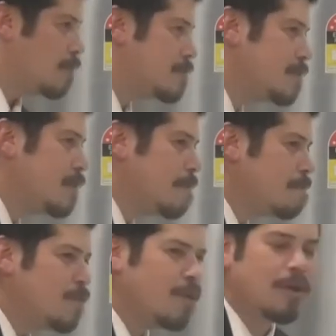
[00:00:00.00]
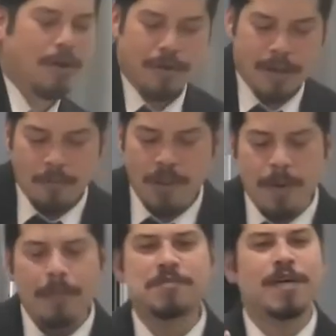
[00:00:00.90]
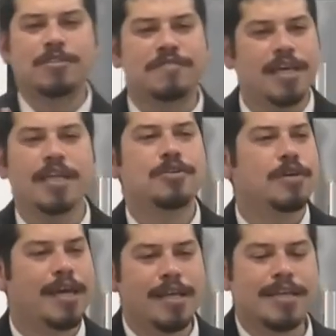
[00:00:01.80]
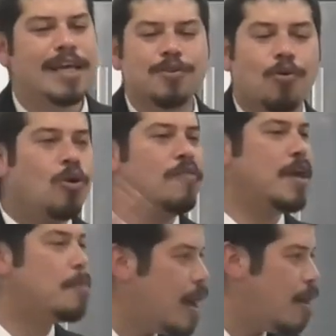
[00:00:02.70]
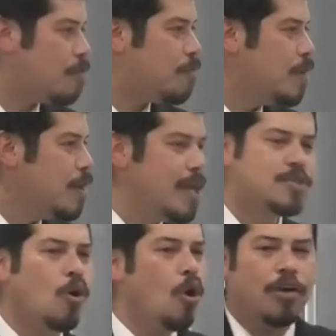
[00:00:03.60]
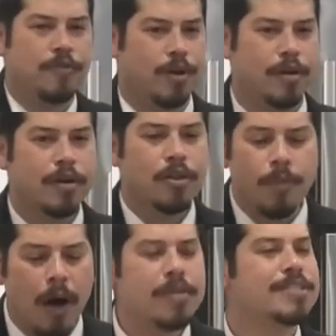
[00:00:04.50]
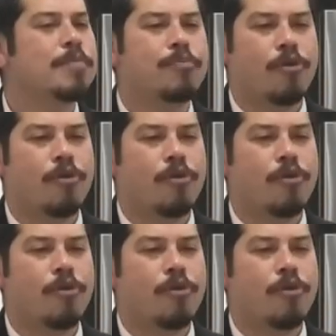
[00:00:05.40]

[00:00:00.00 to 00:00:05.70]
else. No, no, no. When the Bible speaks of teaching your kids, it's all of the above. It's all of it. The Bible doesn't